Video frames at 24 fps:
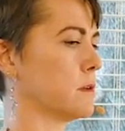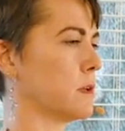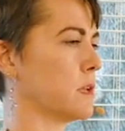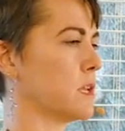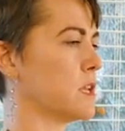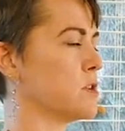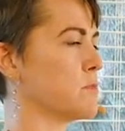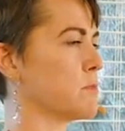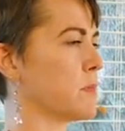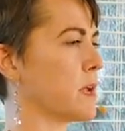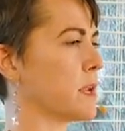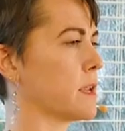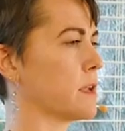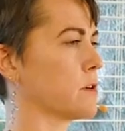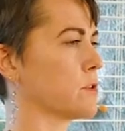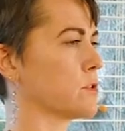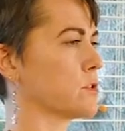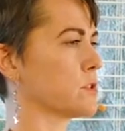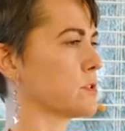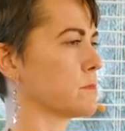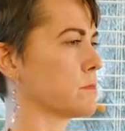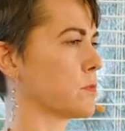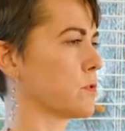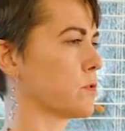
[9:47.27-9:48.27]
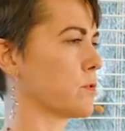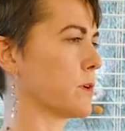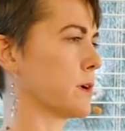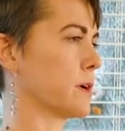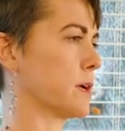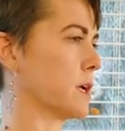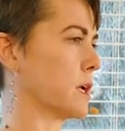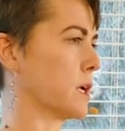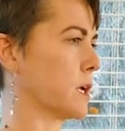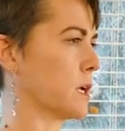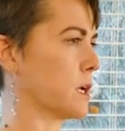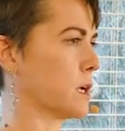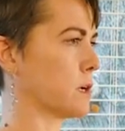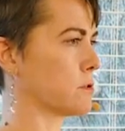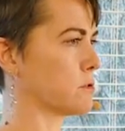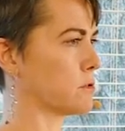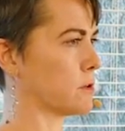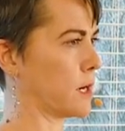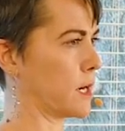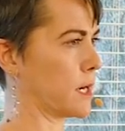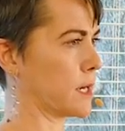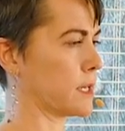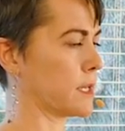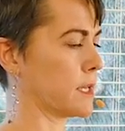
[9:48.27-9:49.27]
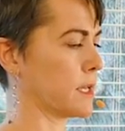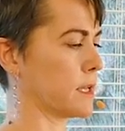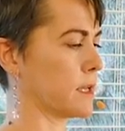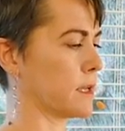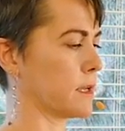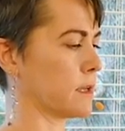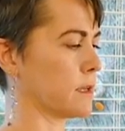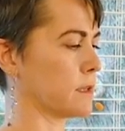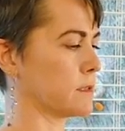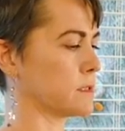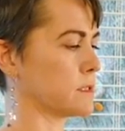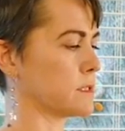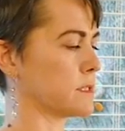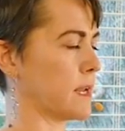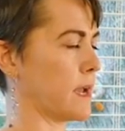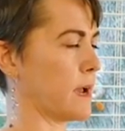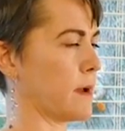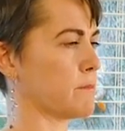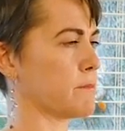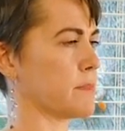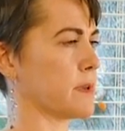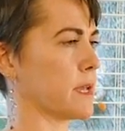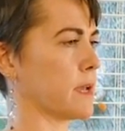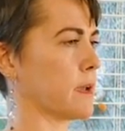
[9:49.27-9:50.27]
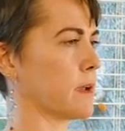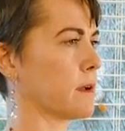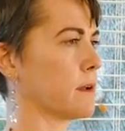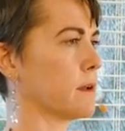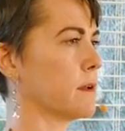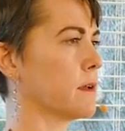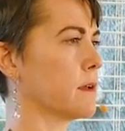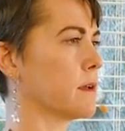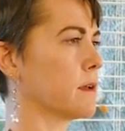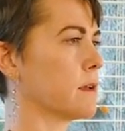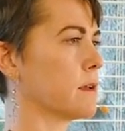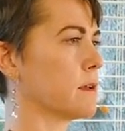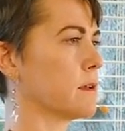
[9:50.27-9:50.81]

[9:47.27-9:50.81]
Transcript: And you might hear some cricking and cracking and snapping.